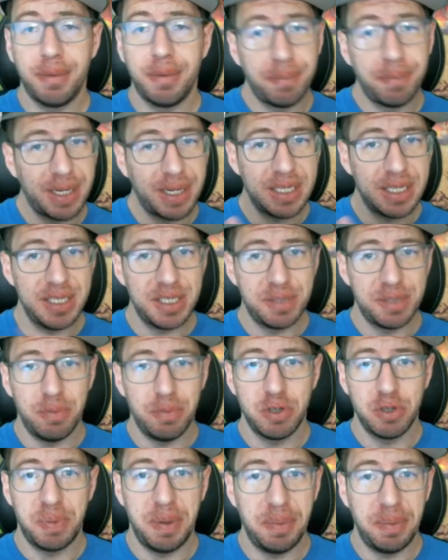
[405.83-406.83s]
Because
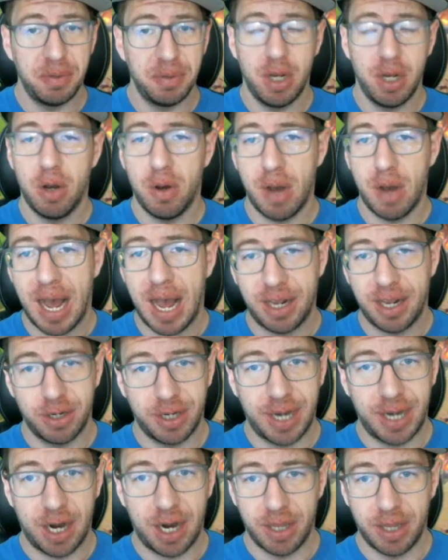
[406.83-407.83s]
most people know I
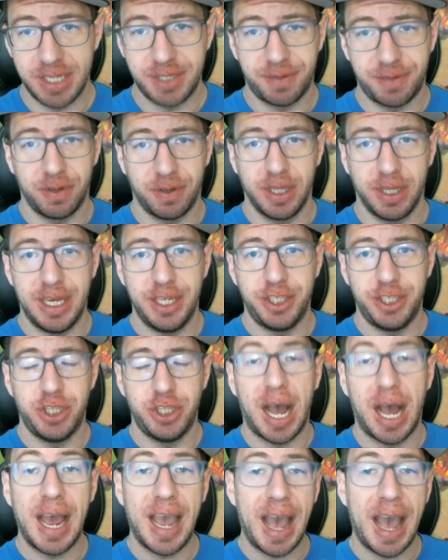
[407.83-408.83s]
could care less for Lich.
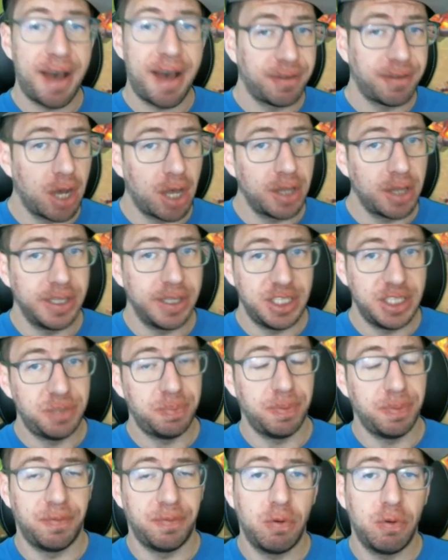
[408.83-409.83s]
I have gone
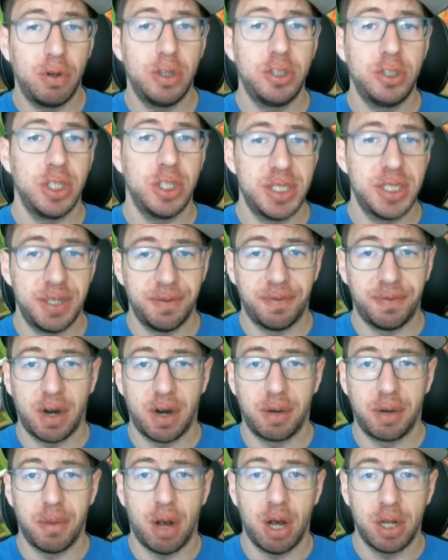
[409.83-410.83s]
Lich before just to
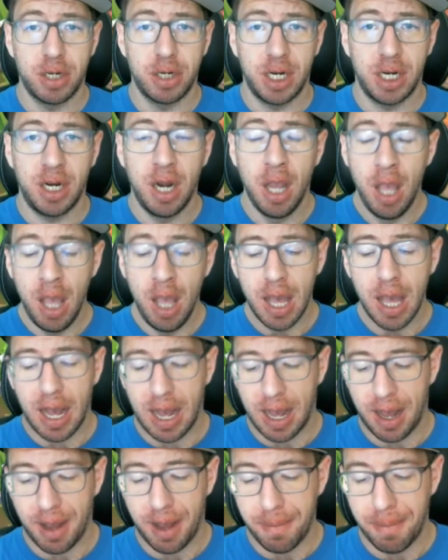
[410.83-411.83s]
farm honor,
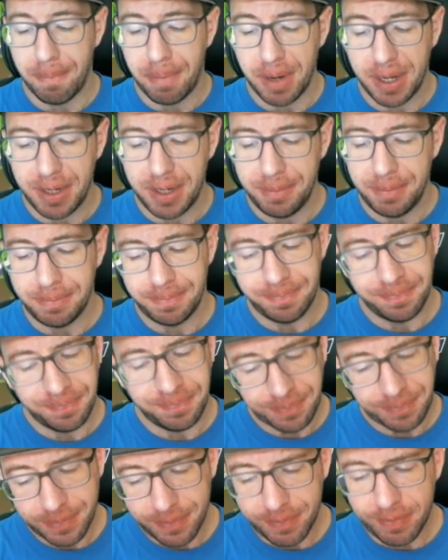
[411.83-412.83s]
but
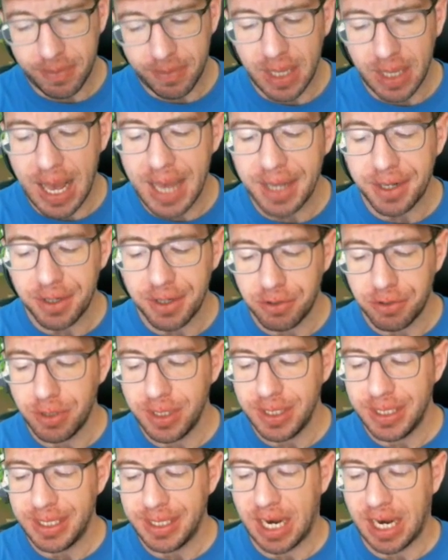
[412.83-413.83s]
I could
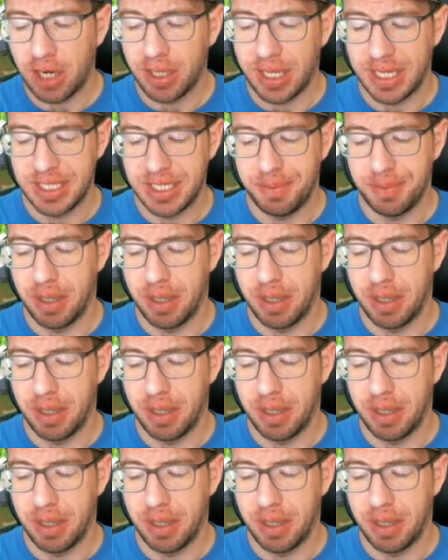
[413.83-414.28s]
really care less